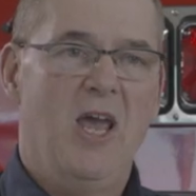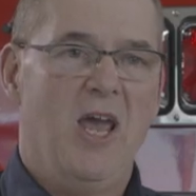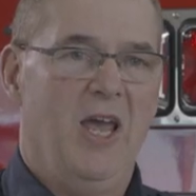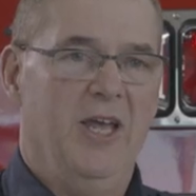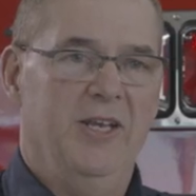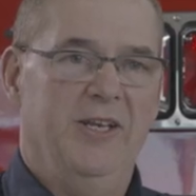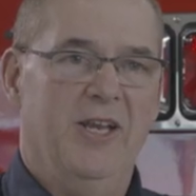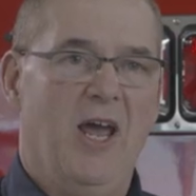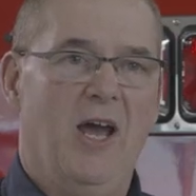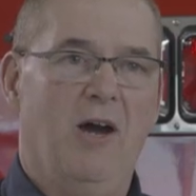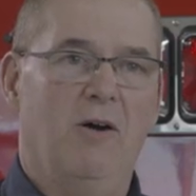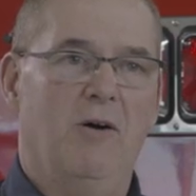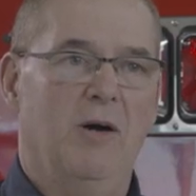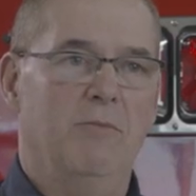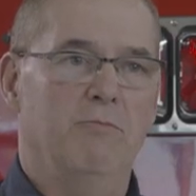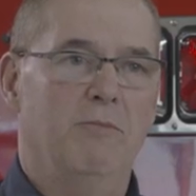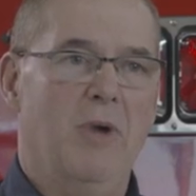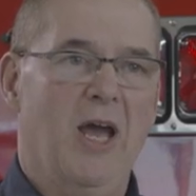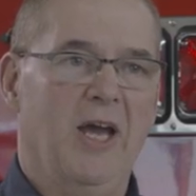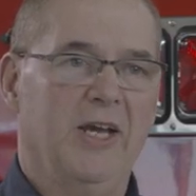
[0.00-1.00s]
And now
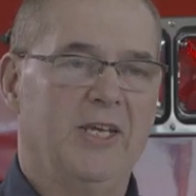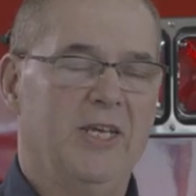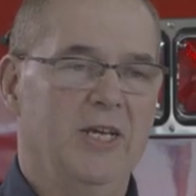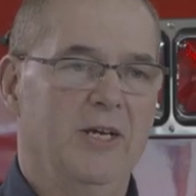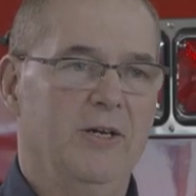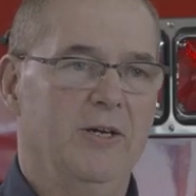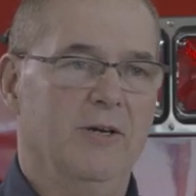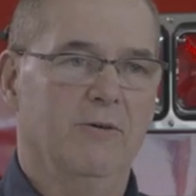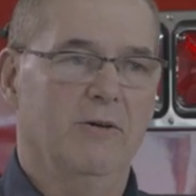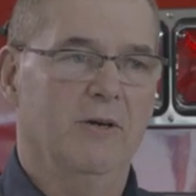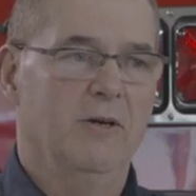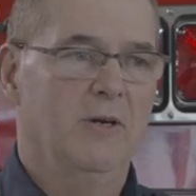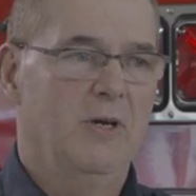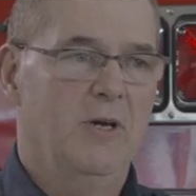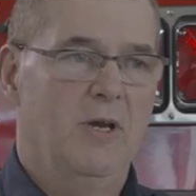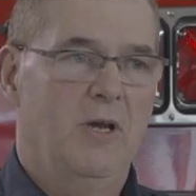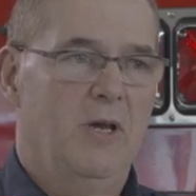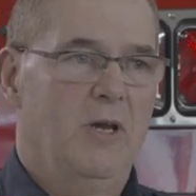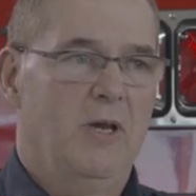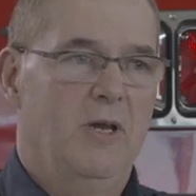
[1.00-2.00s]
I'm back here,
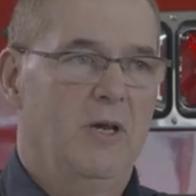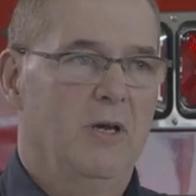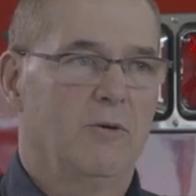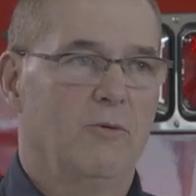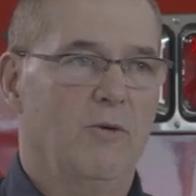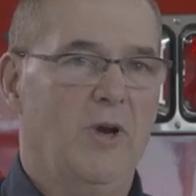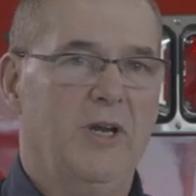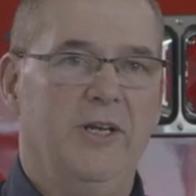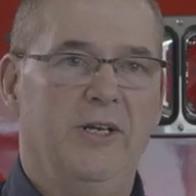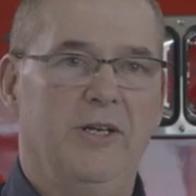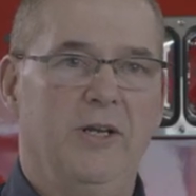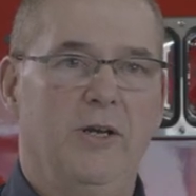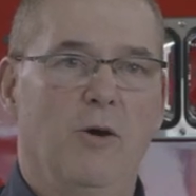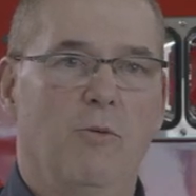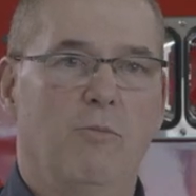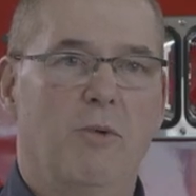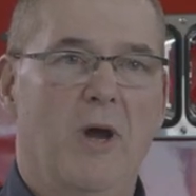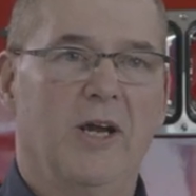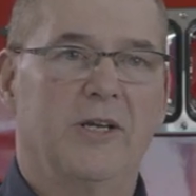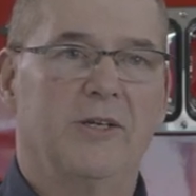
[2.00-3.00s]
ready to go
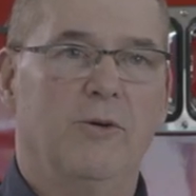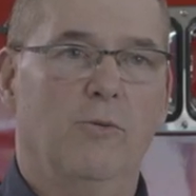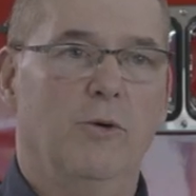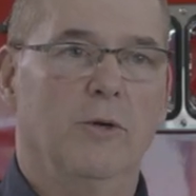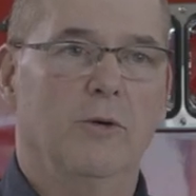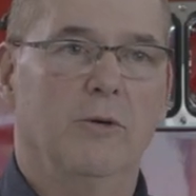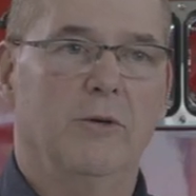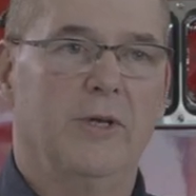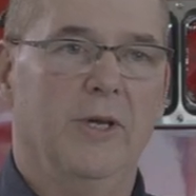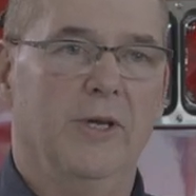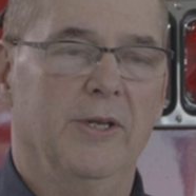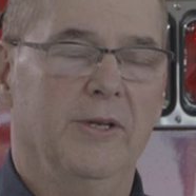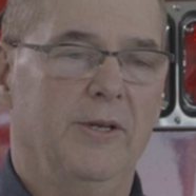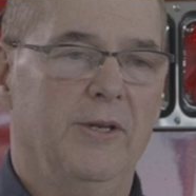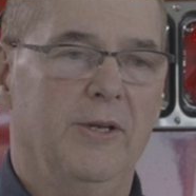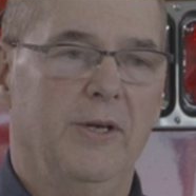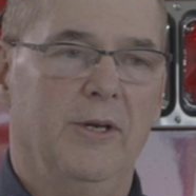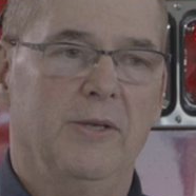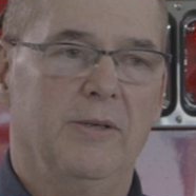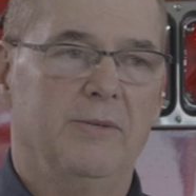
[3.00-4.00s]
back to work, and uh,